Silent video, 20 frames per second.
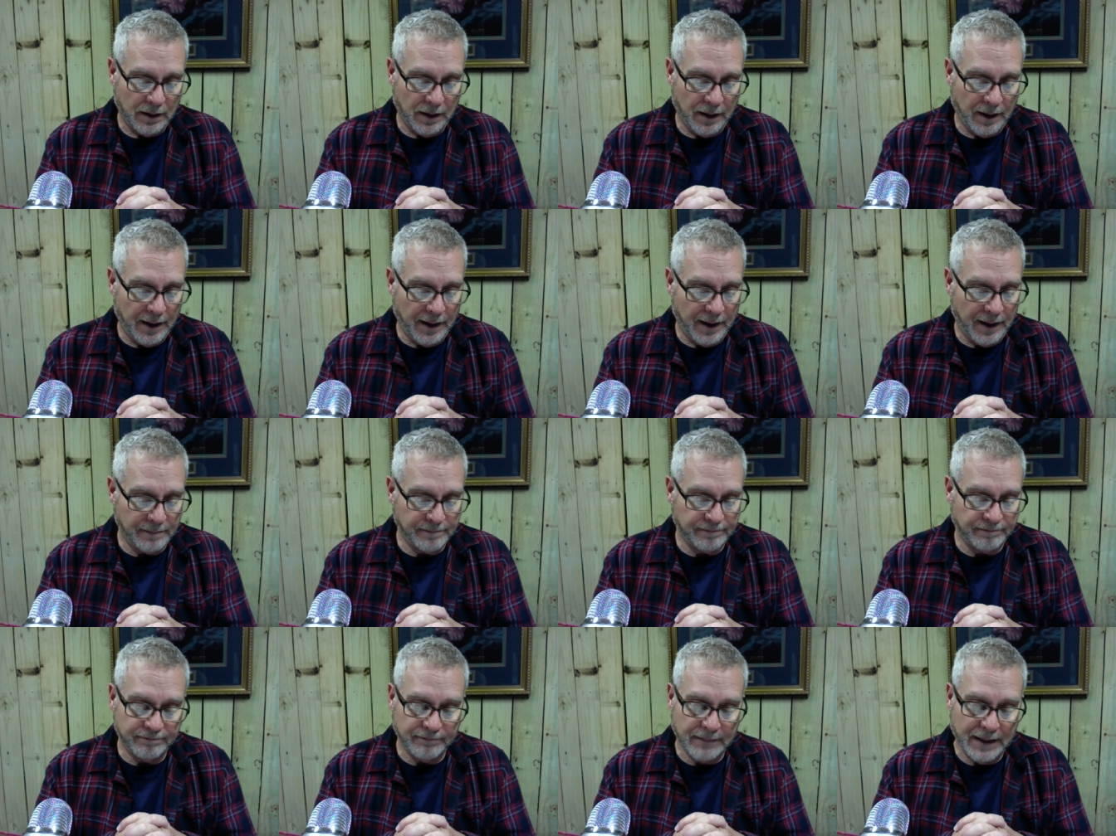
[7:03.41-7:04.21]

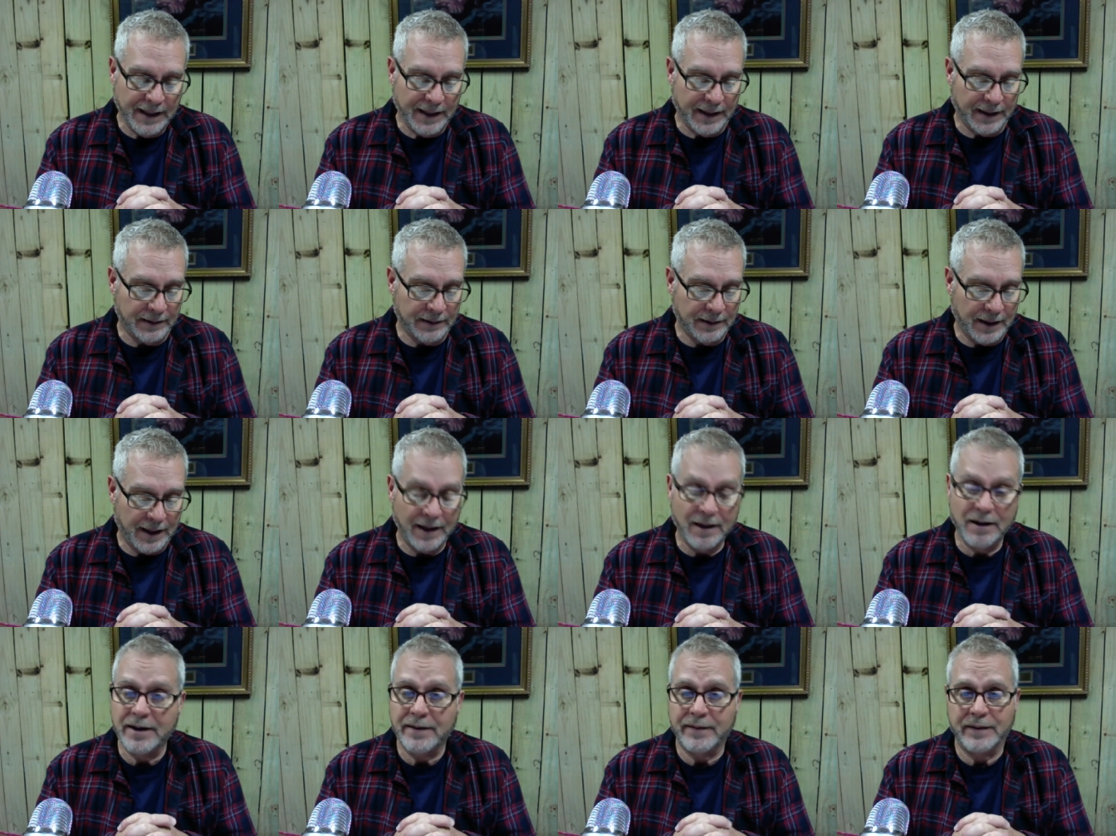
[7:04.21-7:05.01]
Man,
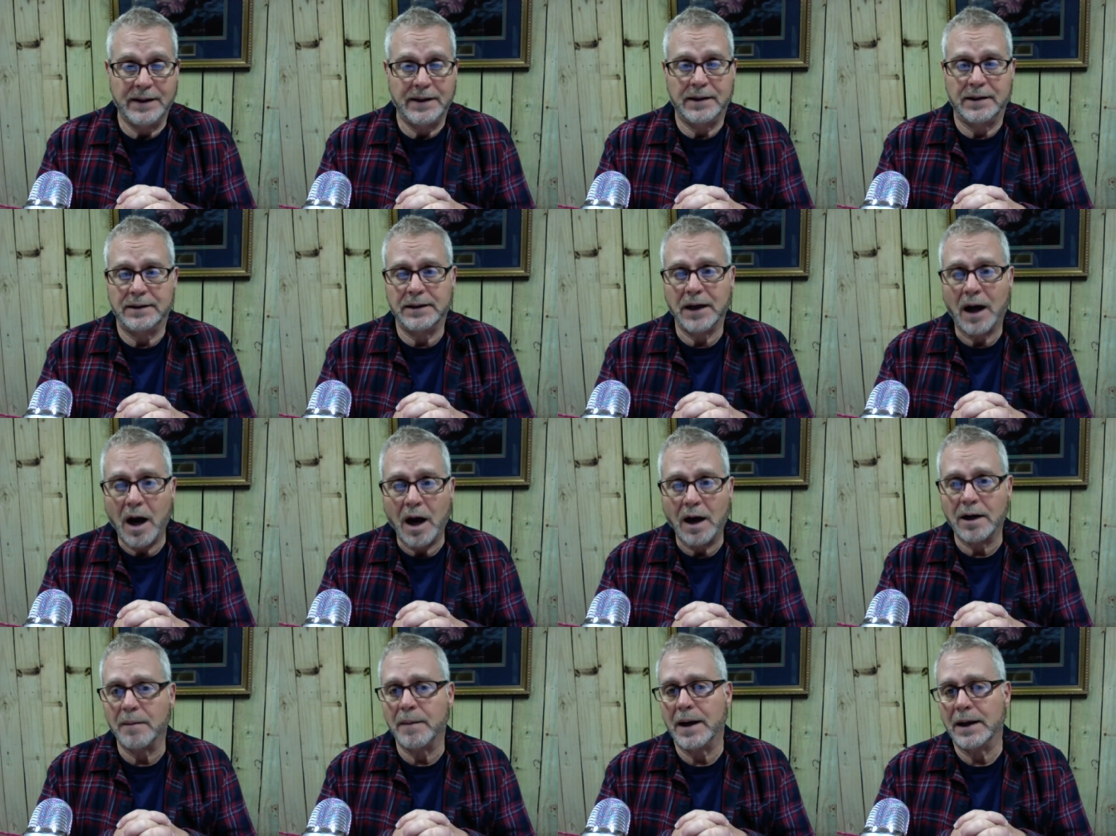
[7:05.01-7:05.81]
I don't even need to
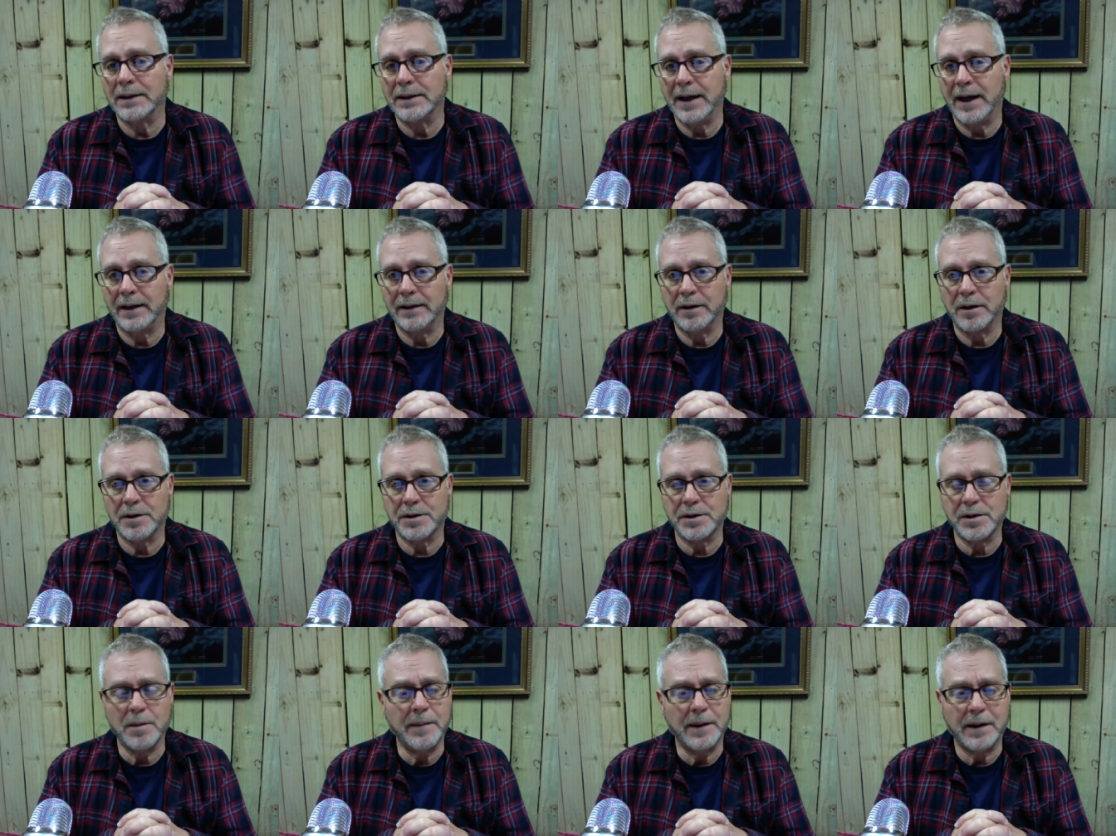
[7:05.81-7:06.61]
talk about that. There are
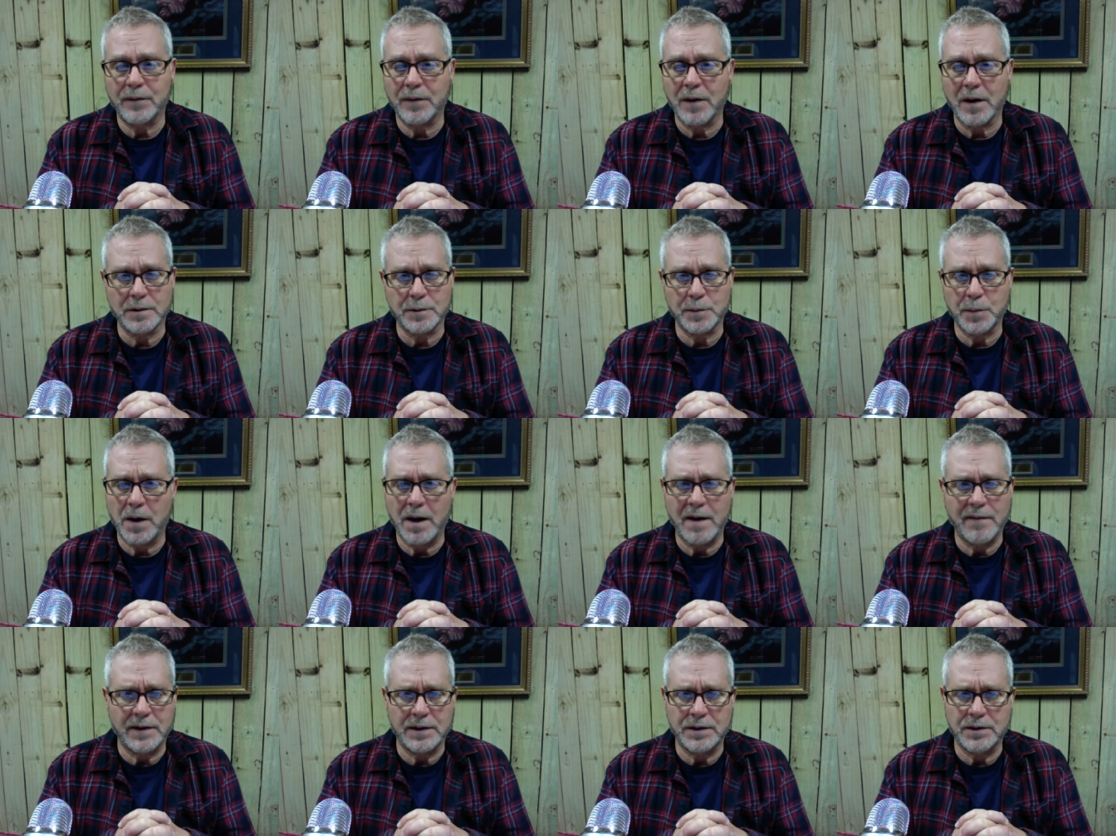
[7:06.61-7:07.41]
so many false
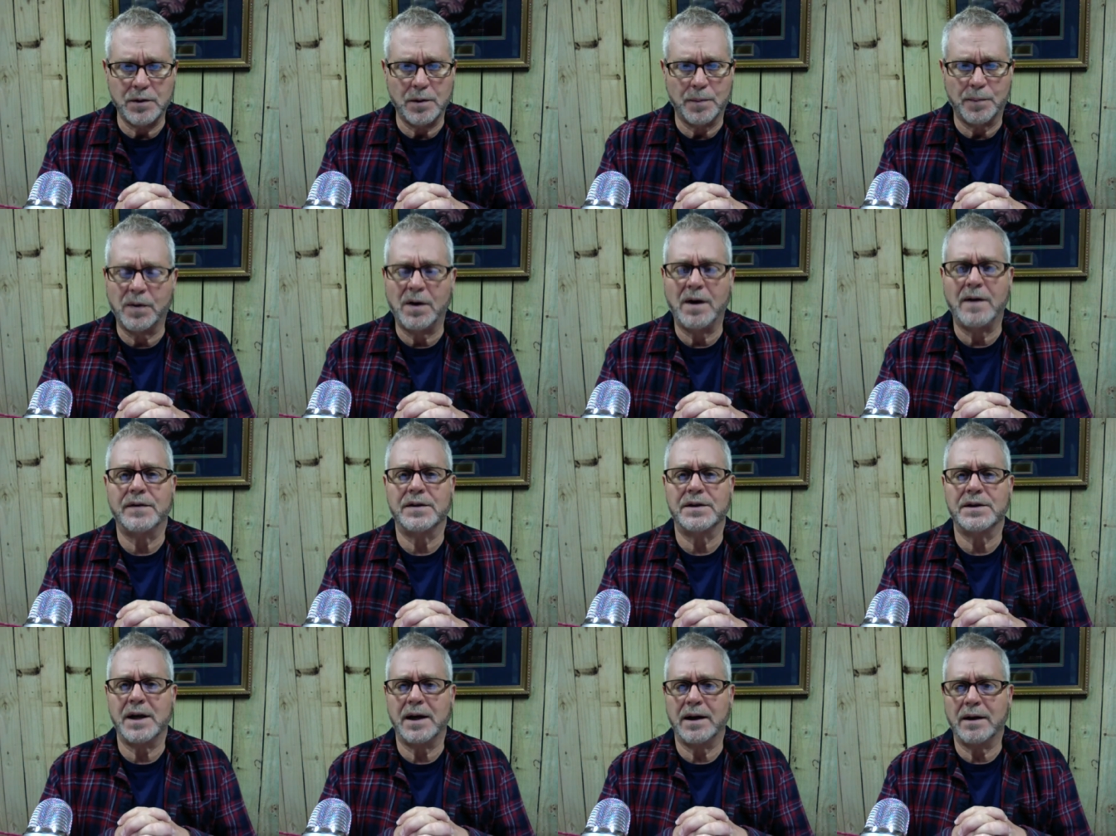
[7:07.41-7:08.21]
prophets who are
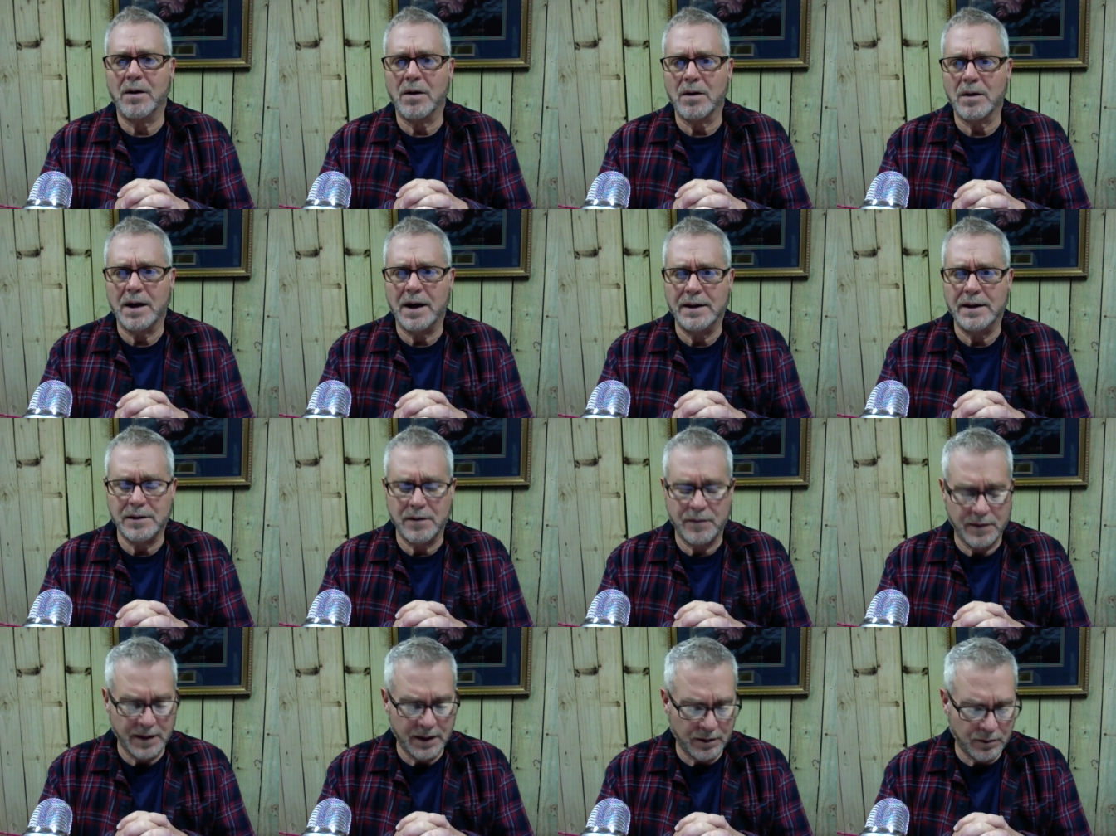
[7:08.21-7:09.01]
prophesying all kinds
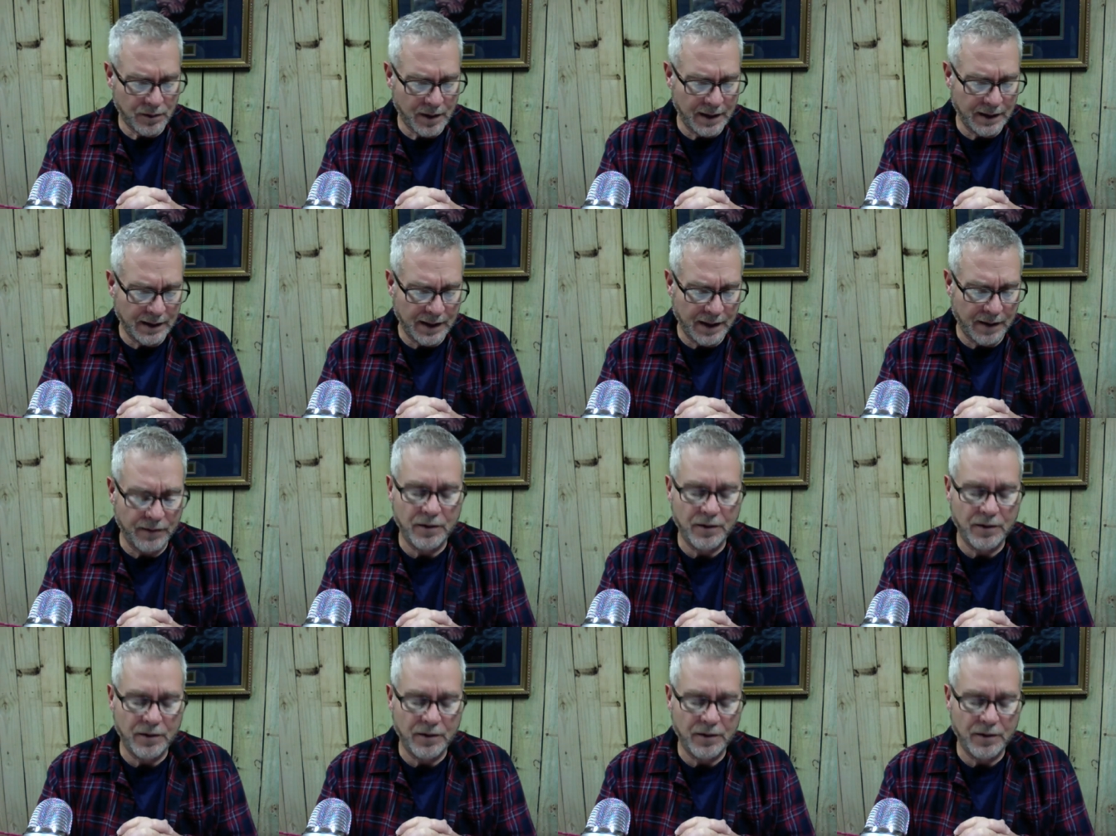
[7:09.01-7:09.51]
of things right now.